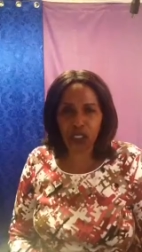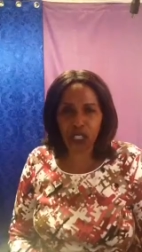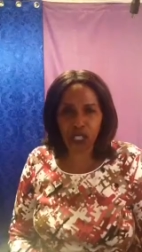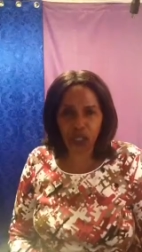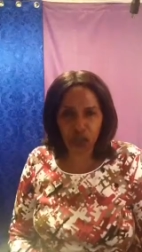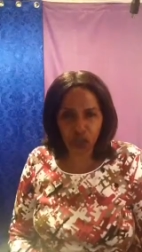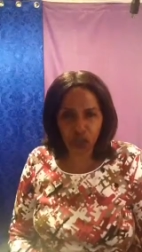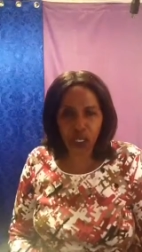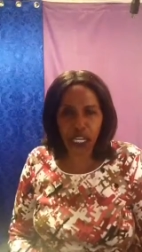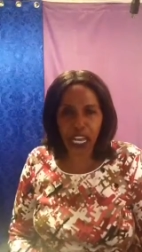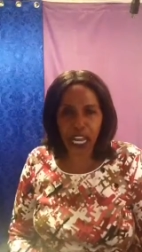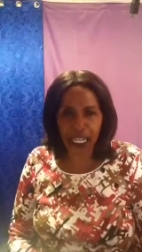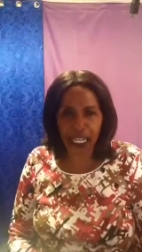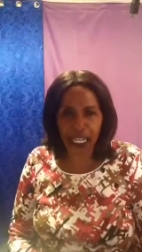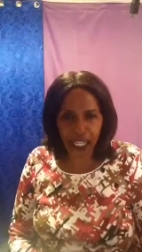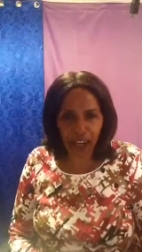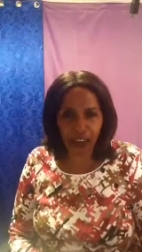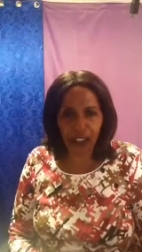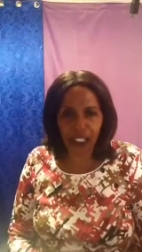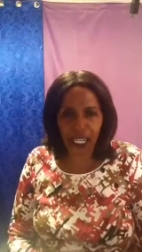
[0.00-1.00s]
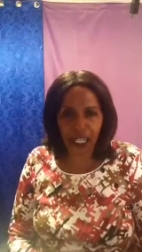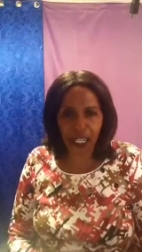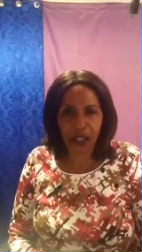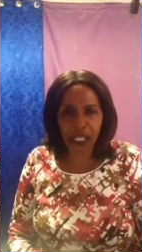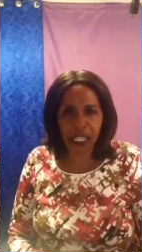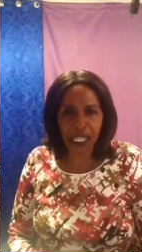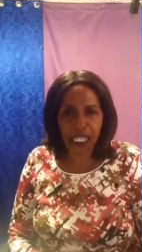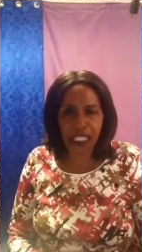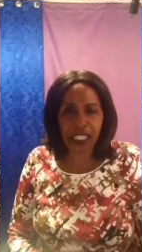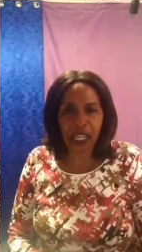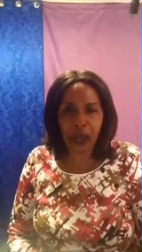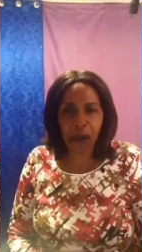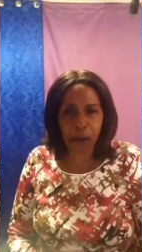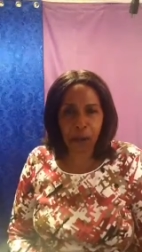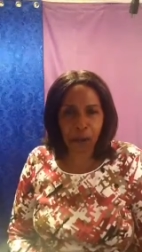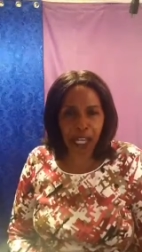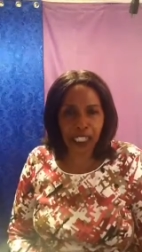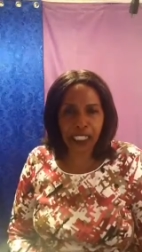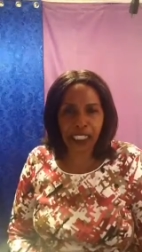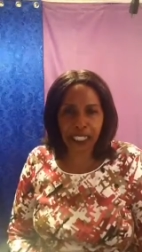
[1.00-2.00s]
the glory and honor in the
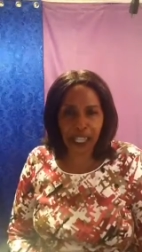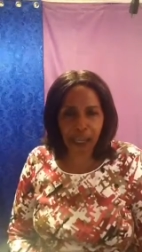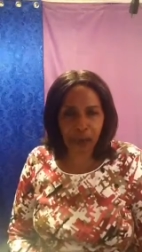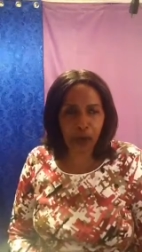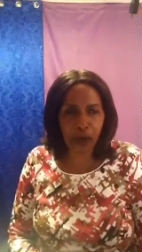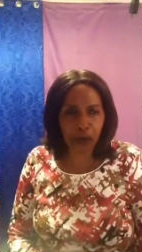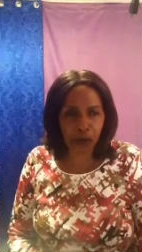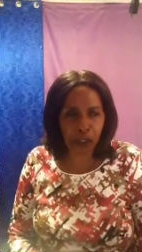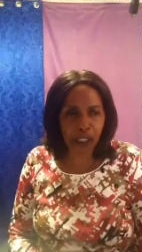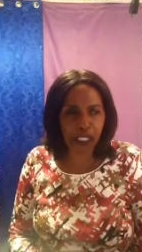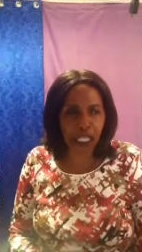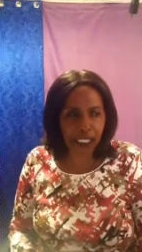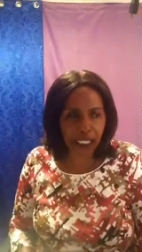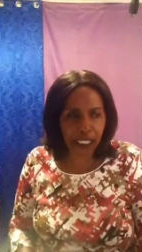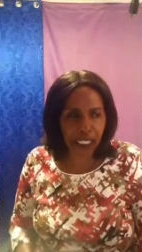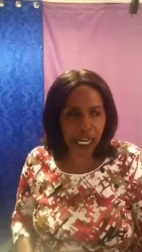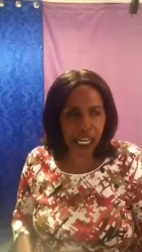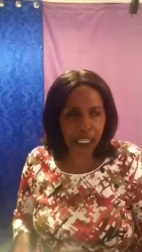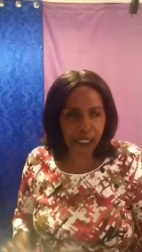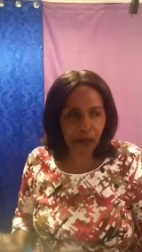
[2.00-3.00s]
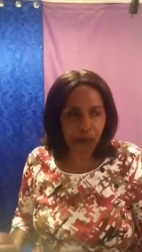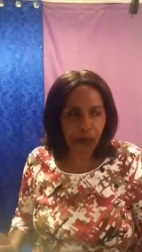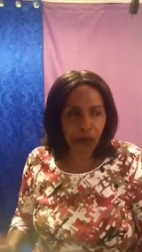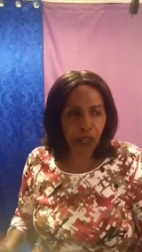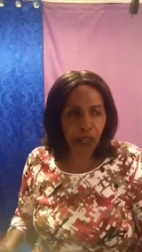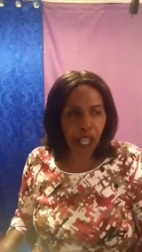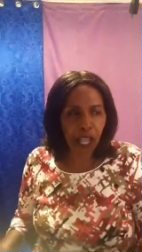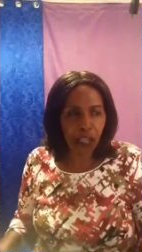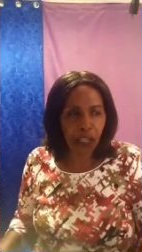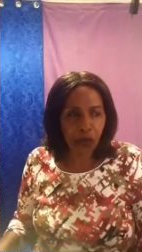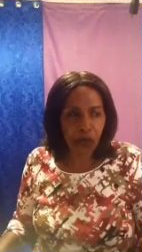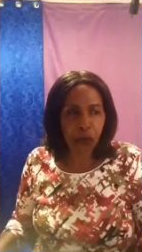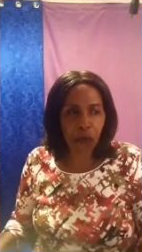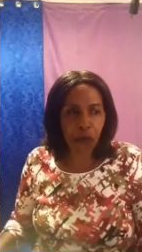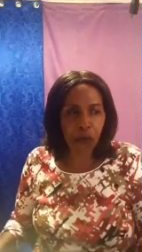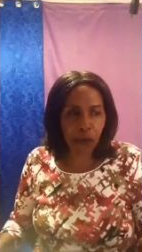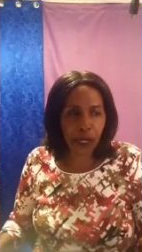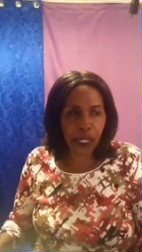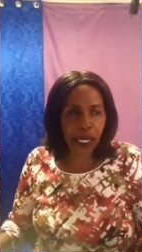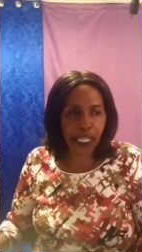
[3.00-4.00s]
mighty name of jesus christ you
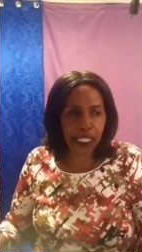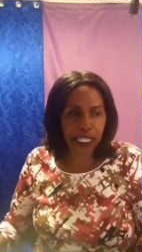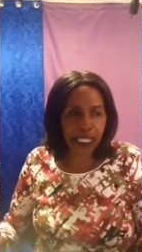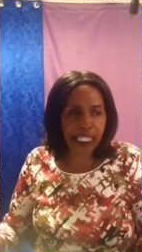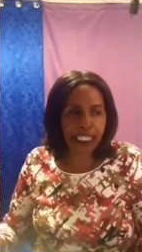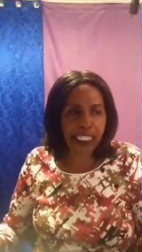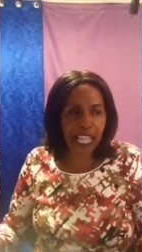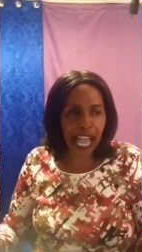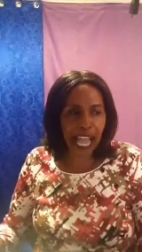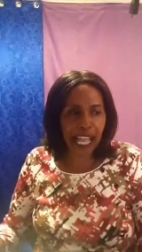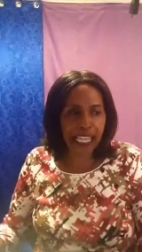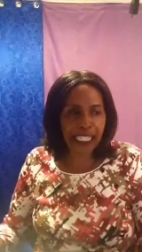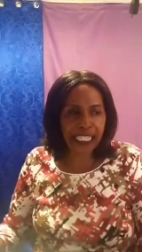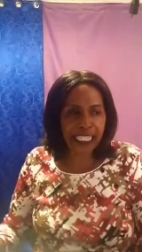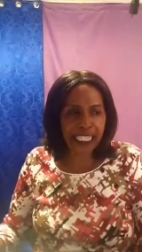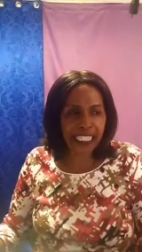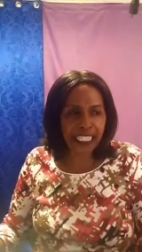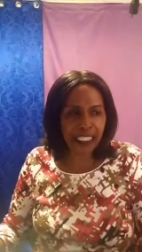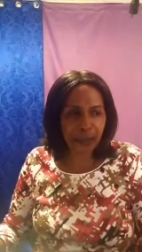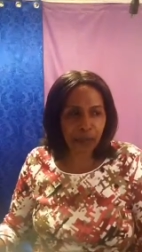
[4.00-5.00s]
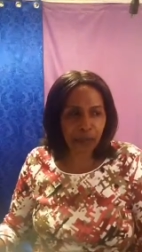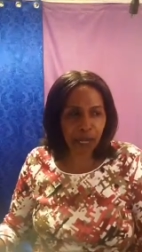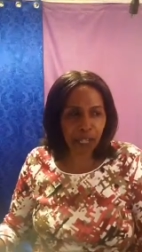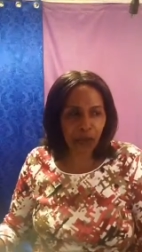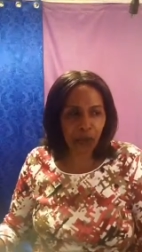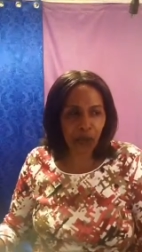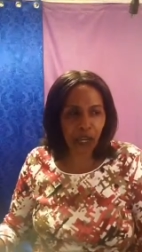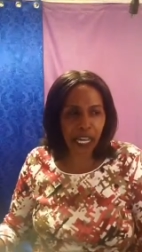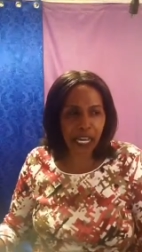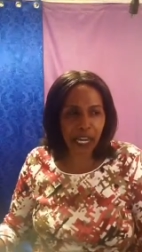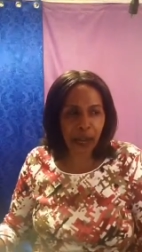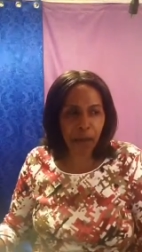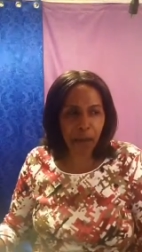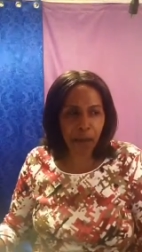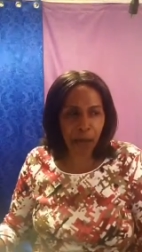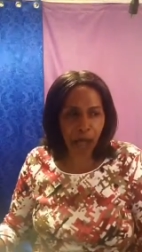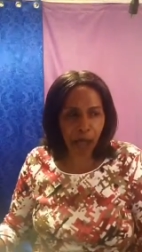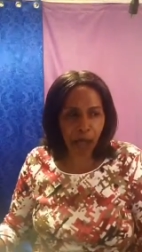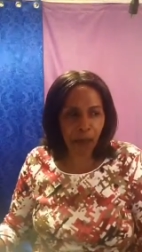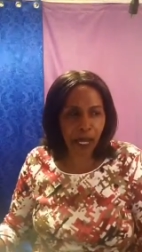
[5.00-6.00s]
pray like this I dismantle any
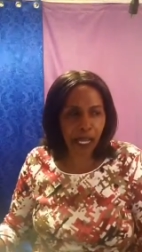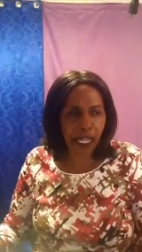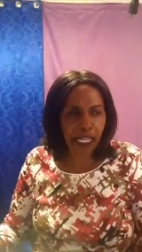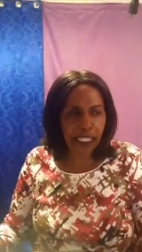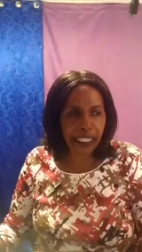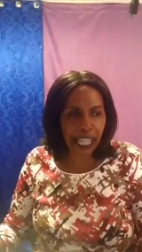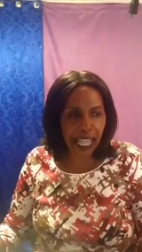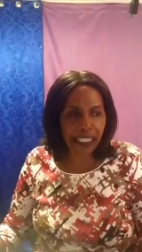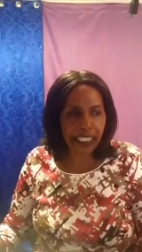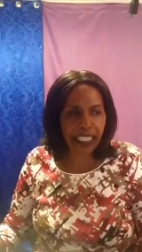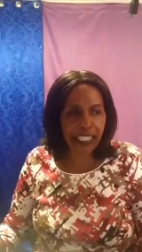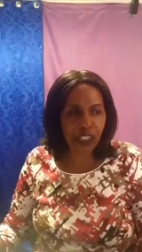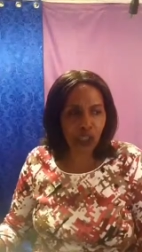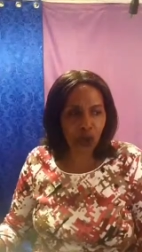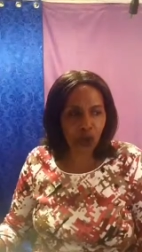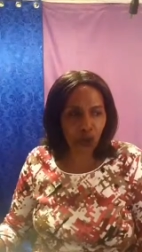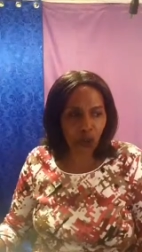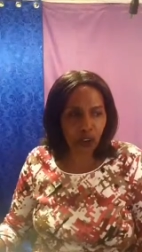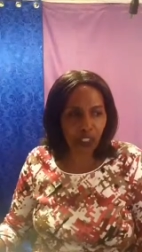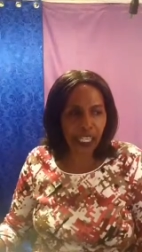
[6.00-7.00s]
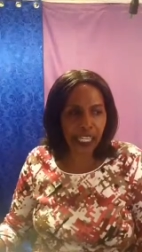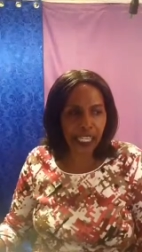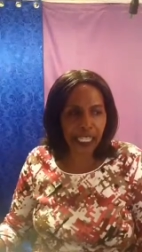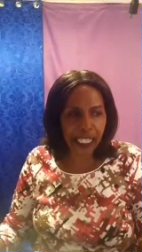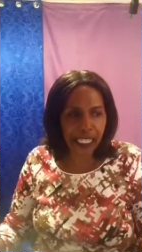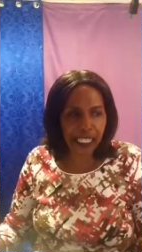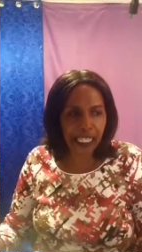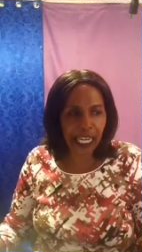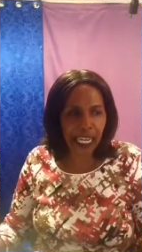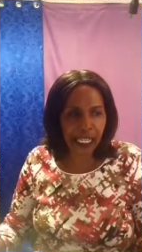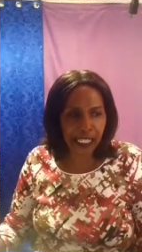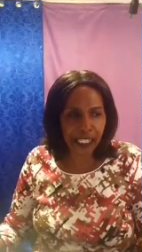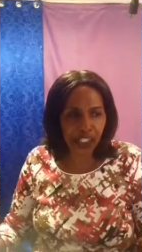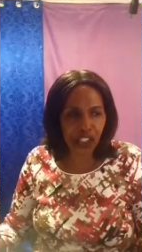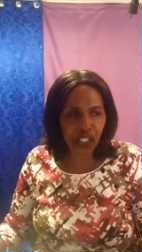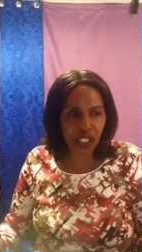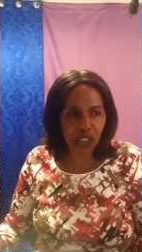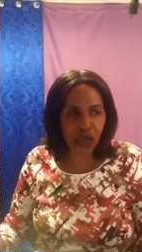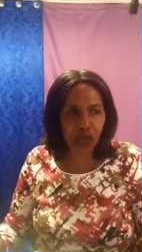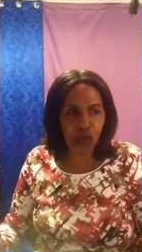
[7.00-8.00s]
power that is uttering
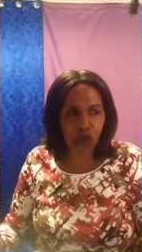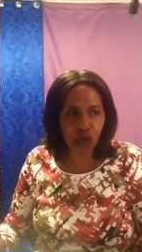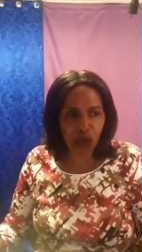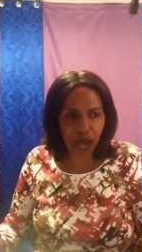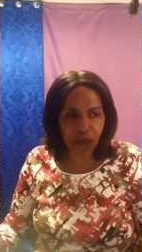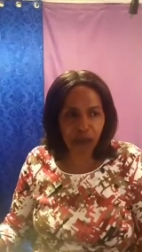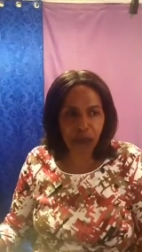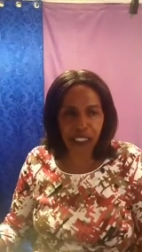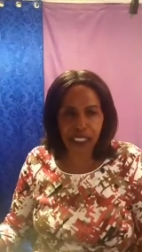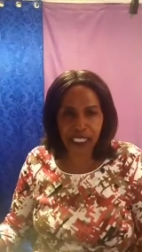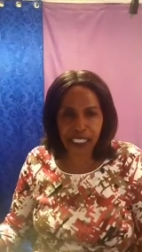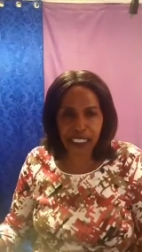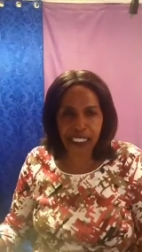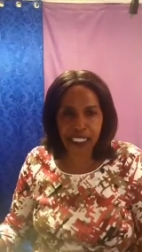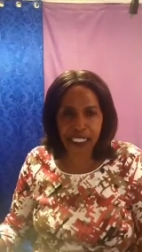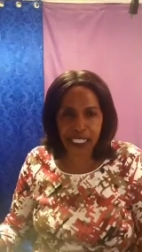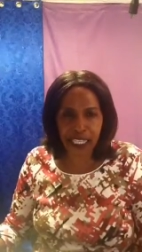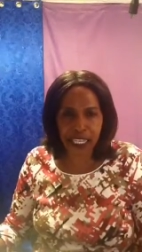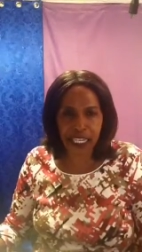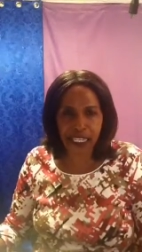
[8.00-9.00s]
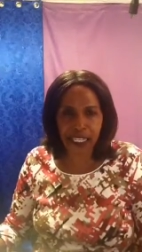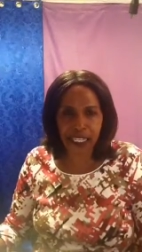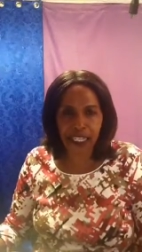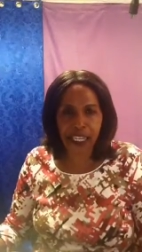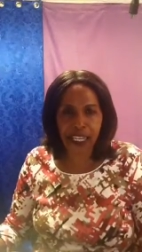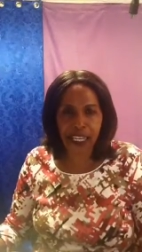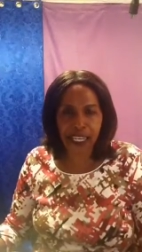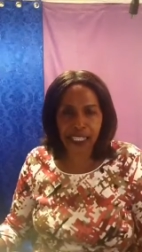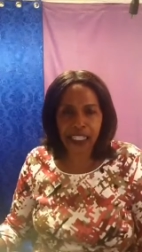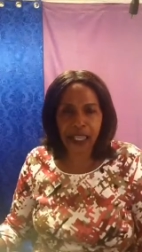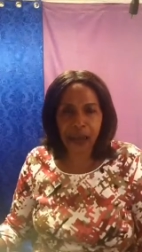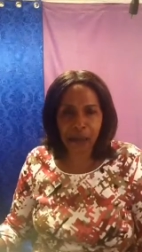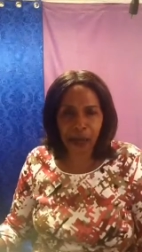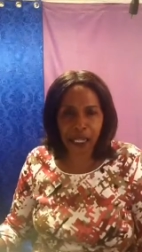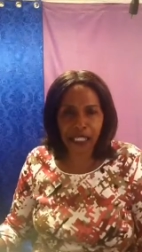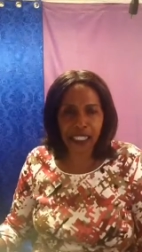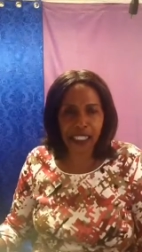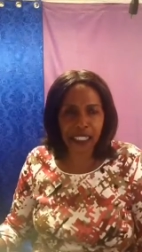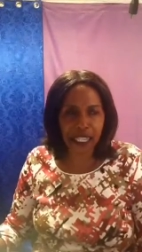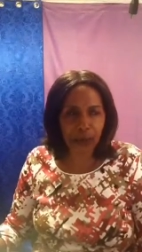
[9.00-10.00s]
incarnation to capture this day in the
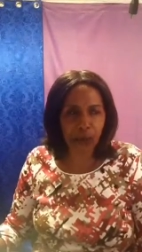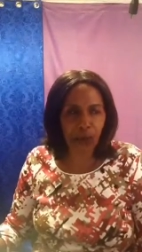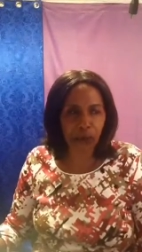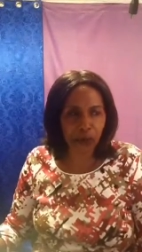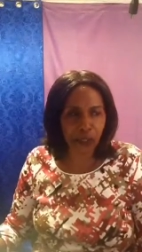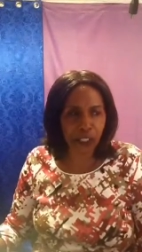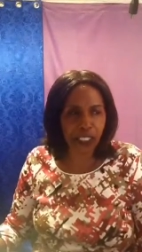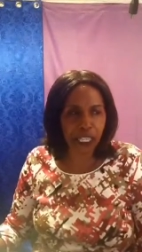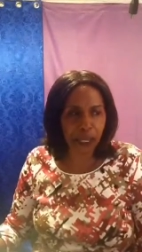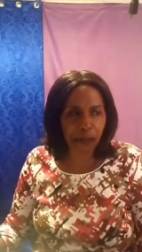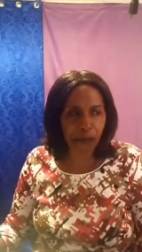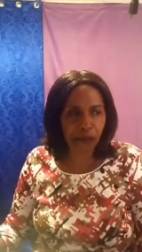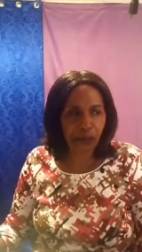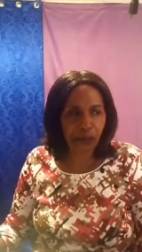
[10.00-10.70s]
mighty name of Jesus.